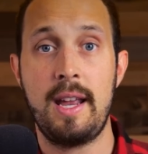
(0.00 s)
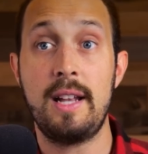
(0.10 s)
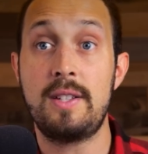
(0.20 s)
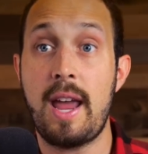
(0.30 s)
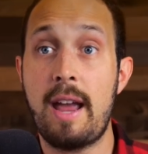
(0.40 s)

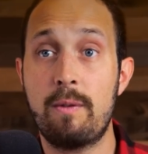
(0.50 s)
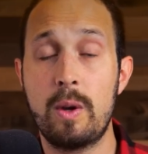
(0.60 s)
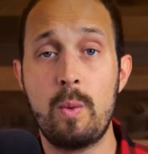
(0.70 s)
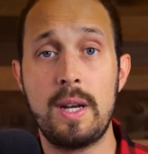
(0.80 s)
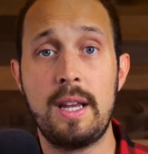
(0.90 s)
it's
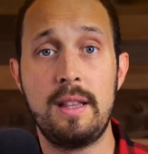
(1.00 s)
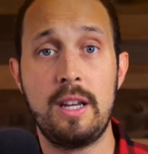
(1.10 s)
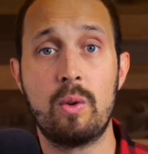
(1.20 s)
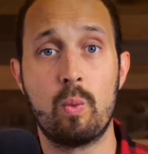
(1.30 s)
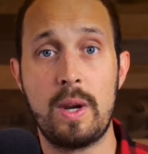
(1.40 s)
everyone in
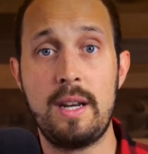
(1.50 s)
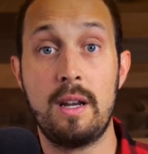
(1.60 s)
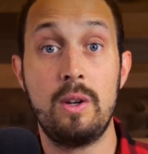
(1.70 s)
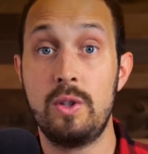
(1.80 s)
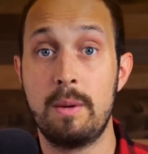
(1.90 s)
the
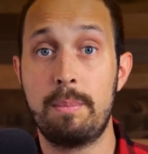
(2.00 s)
arena who's